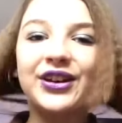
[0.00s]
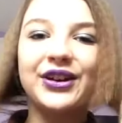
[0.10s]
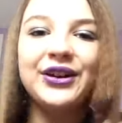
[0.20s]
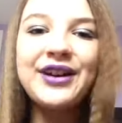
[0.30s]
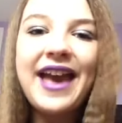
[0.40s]

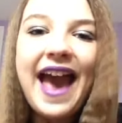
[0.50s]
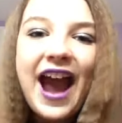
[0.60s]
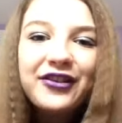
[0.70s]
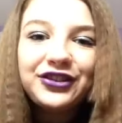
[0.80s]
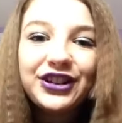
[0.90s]
Good
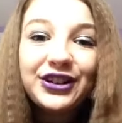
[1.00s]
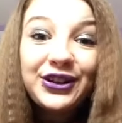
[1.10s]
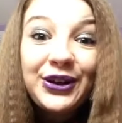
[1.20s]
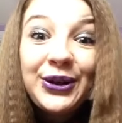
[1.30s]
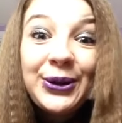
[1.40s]

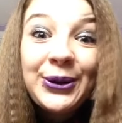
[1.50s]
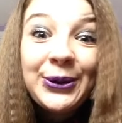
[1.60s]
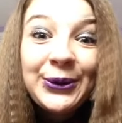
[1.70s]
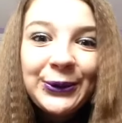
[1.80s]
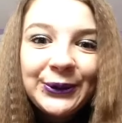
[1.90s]

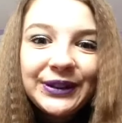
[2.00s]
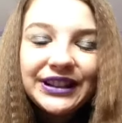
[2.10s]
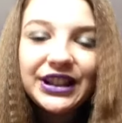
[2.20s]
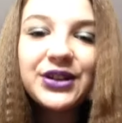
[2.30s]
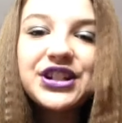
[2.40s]

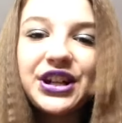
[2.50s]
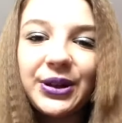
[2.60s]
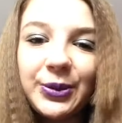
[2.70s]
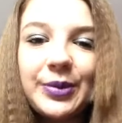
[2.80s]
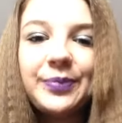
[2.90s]
afternoon,
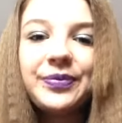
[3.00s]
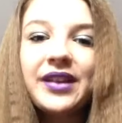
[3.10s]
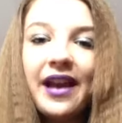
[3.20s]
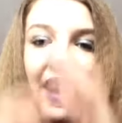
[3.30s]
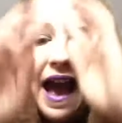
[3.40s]
YouTube.
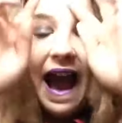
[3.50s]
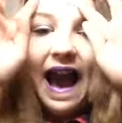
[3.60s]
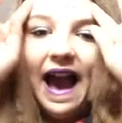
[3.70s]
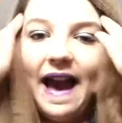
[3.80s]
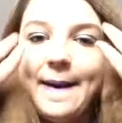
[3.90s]

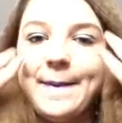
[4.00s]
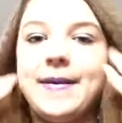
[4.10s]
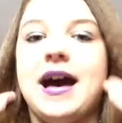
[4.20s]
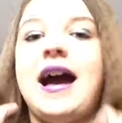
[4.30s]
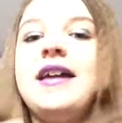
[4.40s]

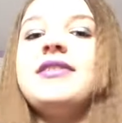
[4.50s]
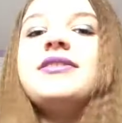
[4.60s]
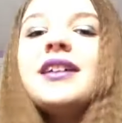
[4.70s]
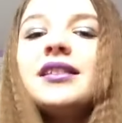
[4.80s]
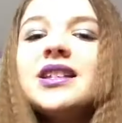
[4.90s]
Um, I
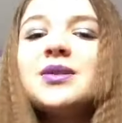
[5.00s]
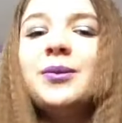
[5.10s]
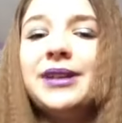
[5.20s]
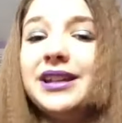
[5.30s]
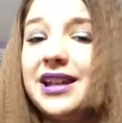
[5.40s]
think this
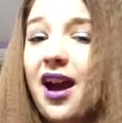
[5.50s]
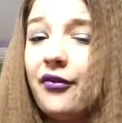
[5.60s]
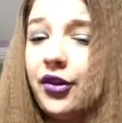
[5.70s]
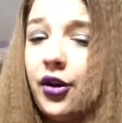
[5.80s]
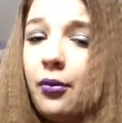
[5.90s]
will be
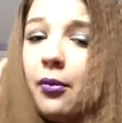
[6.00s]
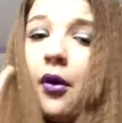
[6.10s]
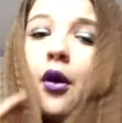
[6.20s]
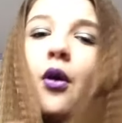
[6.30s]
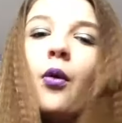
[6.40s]
afternoon
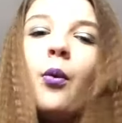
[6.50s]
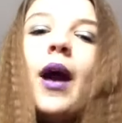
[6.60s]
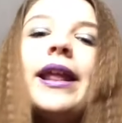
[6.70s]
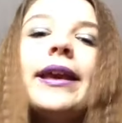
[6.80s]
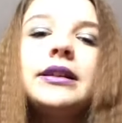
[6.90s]

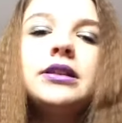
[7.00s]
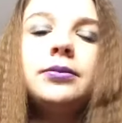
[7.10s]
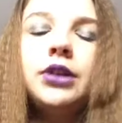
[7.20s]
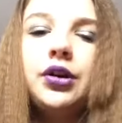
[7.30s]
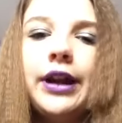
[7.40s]
when it gets
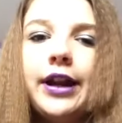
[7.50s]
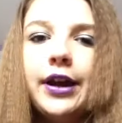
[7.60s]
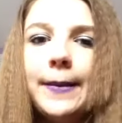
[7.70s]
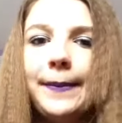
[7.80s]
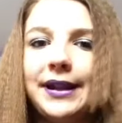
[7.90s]
uploaded,
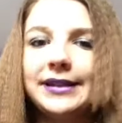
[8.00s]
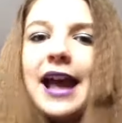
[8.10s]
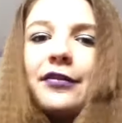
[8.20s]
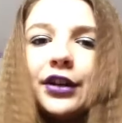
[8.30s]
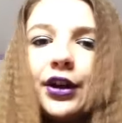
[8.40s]
but it's
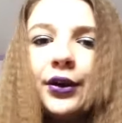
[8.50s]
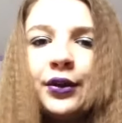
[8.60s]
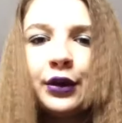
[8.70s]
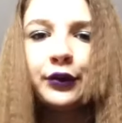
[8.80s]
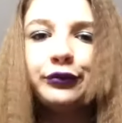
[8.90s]
afternoon
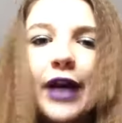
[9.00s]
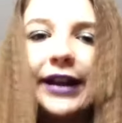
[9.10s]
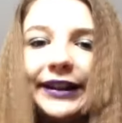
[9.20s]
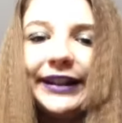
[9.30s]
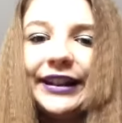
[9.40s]

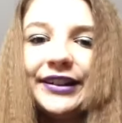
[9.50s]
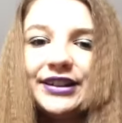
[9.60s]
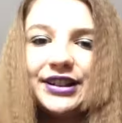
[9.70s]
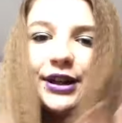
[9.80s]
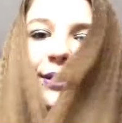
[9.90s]
right here,
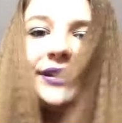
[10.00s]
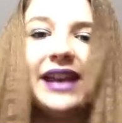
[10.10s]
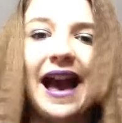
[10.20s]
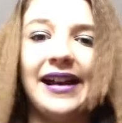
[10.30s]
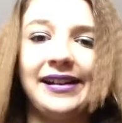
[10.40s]
so
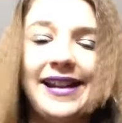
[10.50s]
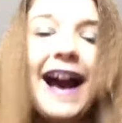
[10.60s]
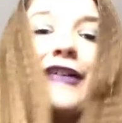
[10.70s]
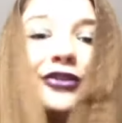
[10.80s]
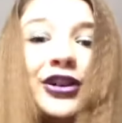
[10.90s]
yeah, good
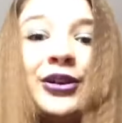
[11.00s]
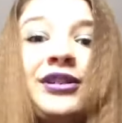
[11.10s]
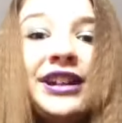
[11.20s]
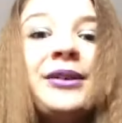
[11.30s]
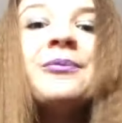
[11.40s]

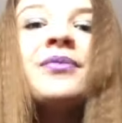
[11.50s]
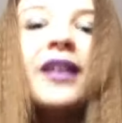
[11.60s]
afternoon to you.